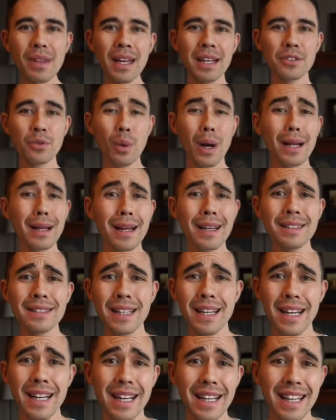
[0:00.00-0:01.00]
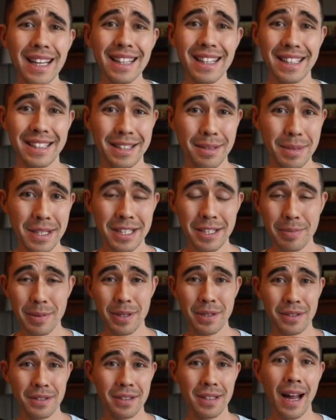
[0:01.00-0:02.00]
as well as like some of the
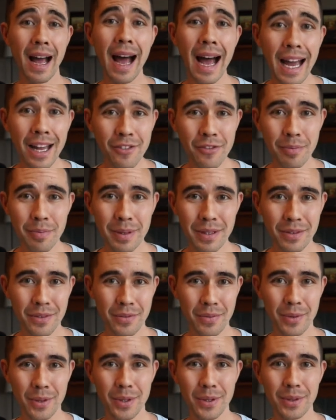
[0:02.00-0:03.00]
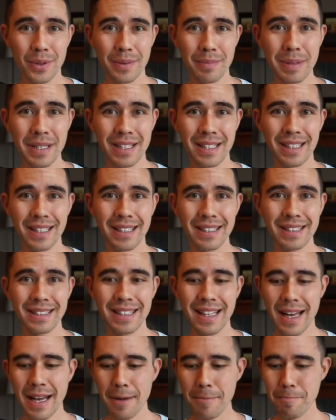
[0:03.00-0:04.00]
experiences that I've been through
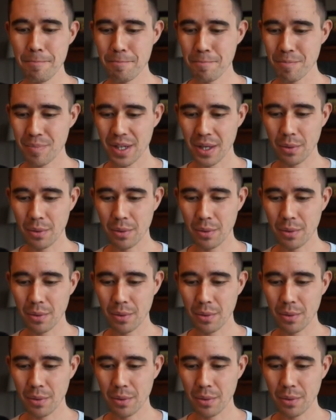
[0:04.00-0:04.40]
because, um,